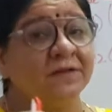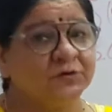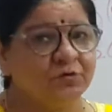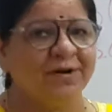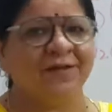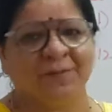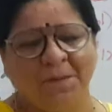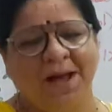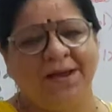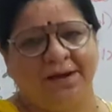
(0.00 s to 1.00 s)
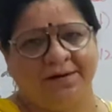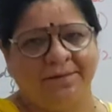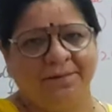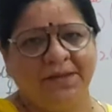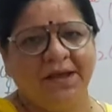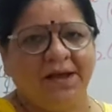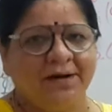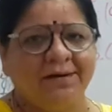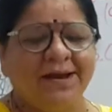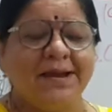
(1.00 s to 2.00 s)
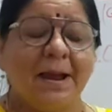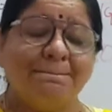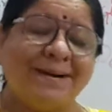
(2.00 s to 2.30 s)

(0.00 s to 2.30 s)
to respire. Right?